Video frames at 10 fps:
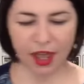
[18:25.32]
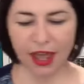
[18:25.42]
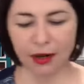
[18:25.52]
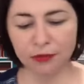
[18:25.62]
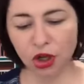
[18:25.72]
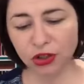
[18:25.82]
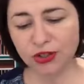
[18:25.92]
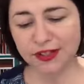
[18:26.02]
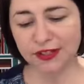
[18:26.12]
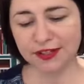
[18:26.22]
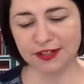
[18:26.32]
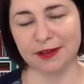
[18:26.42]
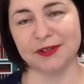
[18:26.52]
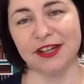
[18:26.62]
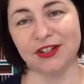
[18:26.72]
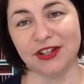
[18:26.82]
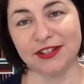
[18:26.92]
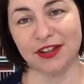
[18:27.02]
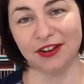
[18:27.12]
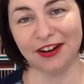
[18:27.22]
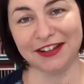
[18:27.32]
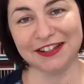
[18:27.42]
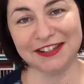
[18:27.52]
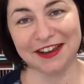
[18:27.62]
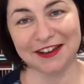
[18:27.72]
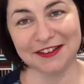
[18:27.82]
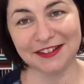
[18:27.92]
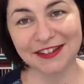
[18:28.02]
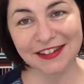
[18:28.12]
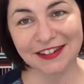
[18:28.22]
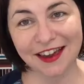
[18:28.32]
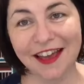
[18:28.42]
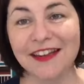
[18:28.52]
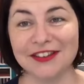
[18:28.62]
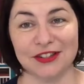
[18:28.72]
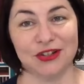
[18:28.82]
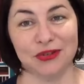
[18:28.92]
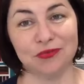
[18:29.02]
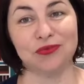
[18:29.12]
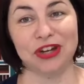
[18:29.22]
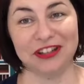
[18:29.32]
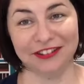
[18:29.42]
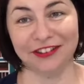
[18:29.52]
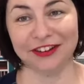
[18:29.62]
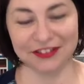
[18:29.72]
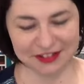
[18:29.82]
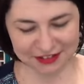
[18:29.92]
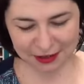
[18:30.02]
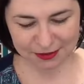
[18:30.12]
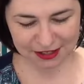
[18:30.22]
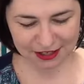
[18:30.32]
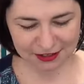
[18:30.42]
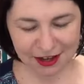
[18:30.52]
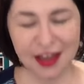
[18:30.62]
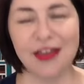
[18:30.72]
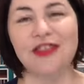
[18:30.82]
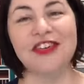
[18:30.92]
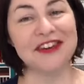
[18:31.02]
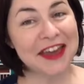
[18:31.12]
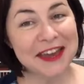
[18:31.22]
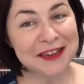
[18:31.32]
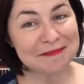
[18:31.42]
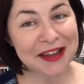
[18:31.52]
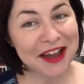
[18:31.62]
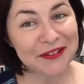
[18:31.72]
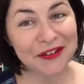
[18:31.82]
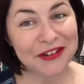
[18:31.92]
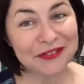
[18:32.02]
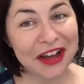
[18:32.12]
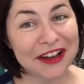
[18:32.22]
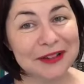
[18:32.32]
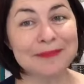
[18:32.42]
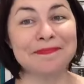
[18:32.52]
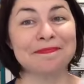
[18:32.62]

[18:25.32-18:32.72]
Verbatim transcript: and I'm not using this stamp set just so that I can say it because I do really like this stamp set. The name, however,